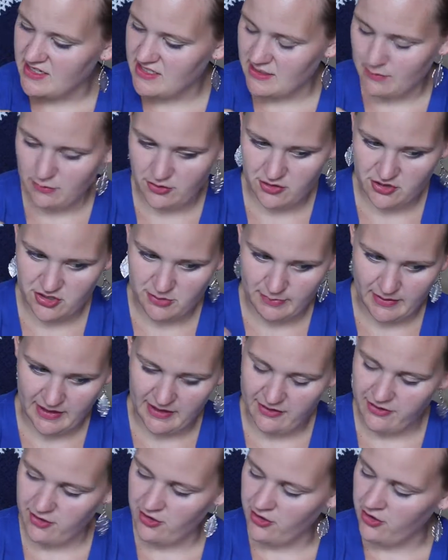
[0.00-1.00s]
of similar to my
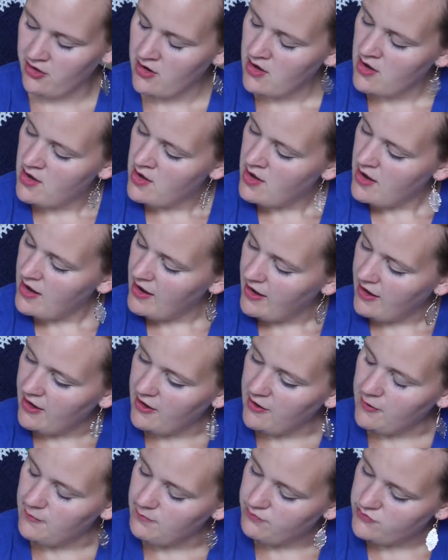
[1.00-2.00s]
other
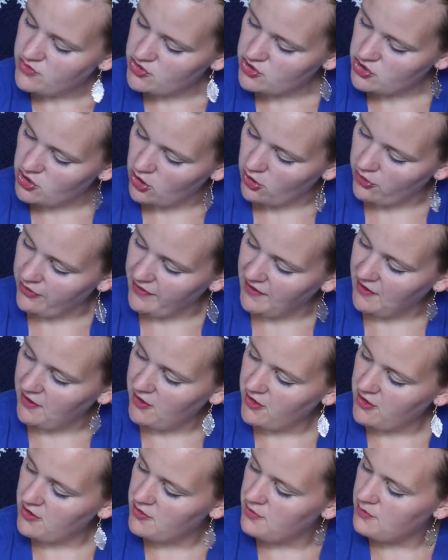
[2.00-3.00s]
um, shell
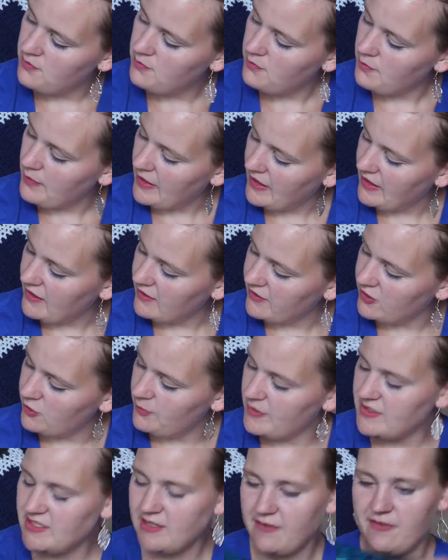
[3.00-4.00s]
there, but a little
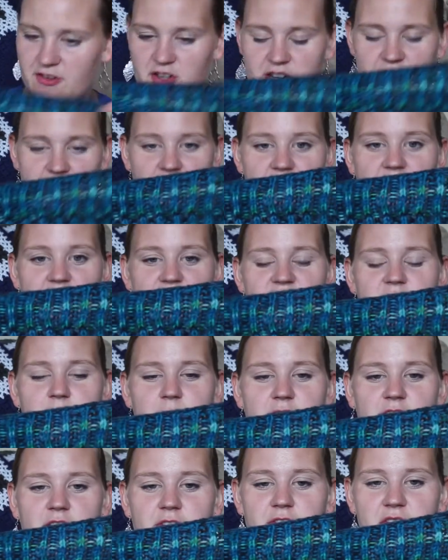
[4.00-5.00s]
bit different. And there's some
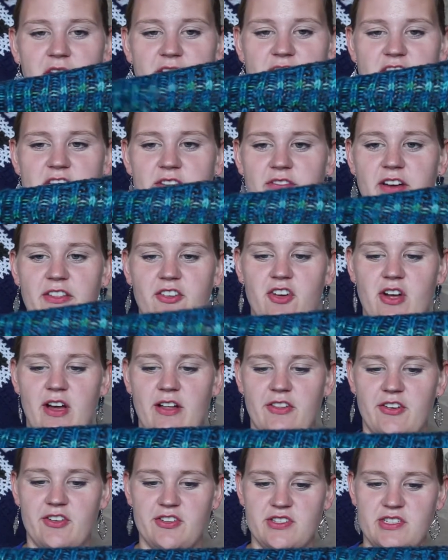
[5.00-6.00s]
little flecks of other
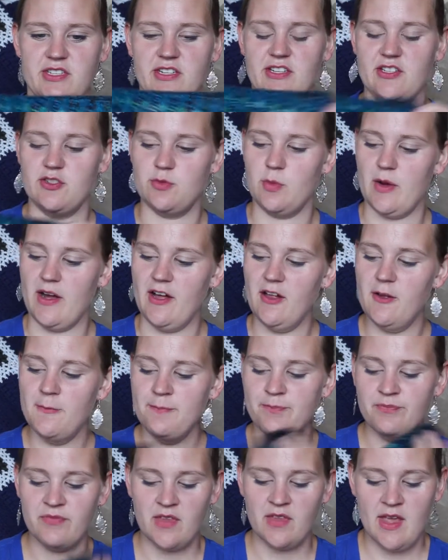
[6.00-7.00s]
colors in as well.
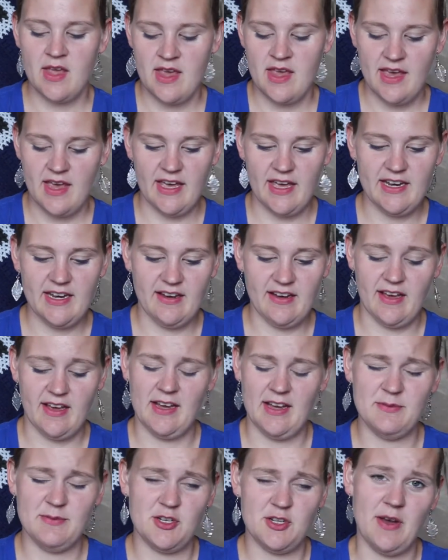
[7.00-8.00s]
And
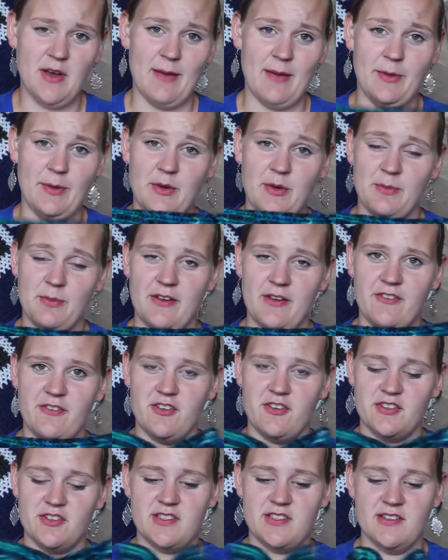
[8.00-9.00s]
I'm so happy with my
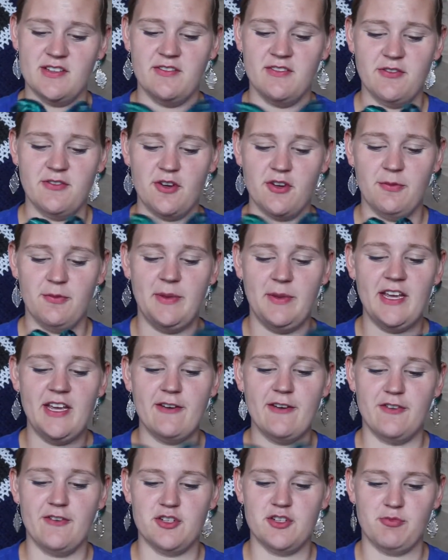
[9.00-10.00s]
first. For being a
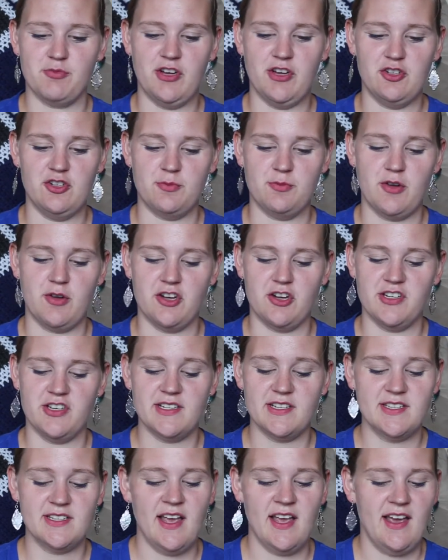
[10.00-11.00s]
first brioche
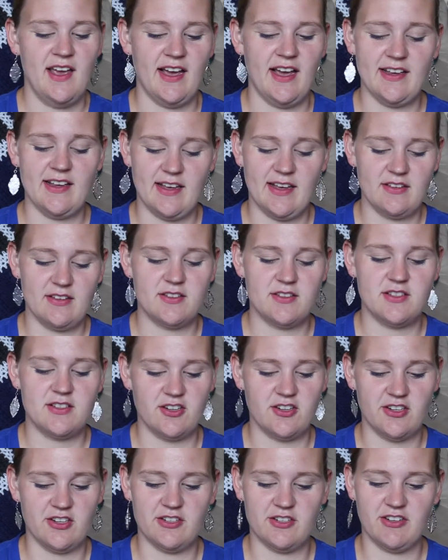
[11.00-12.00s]
project, I'm
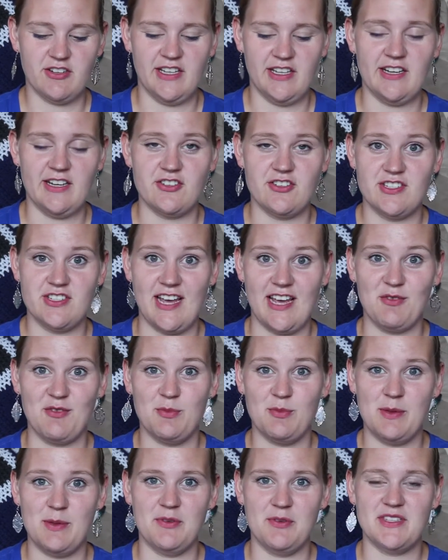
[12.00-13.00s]
starting to really understand
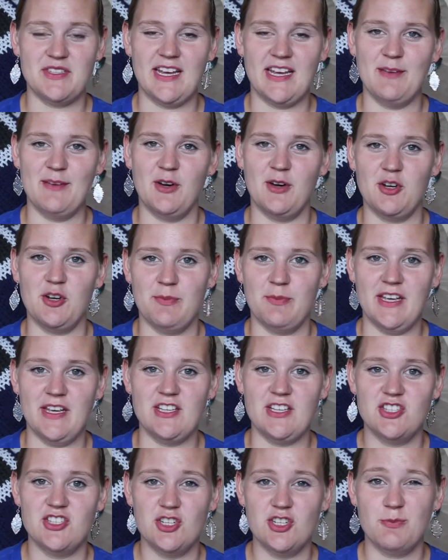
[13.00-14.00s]
what people say about it being
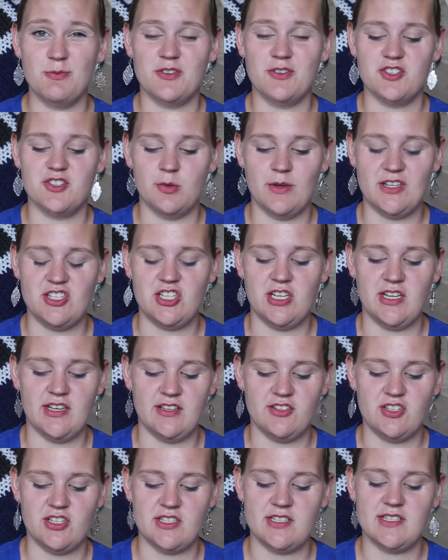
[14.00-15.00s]
super squishy.
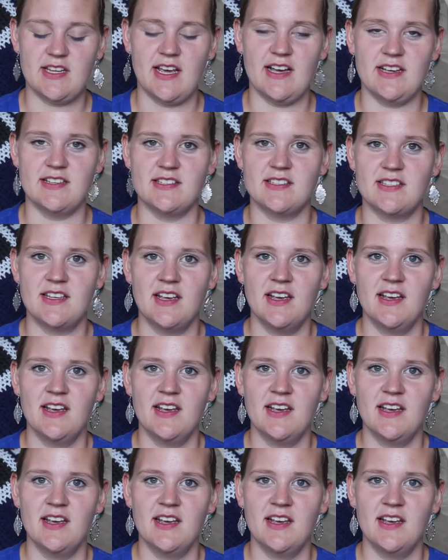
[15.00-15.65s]
It just has,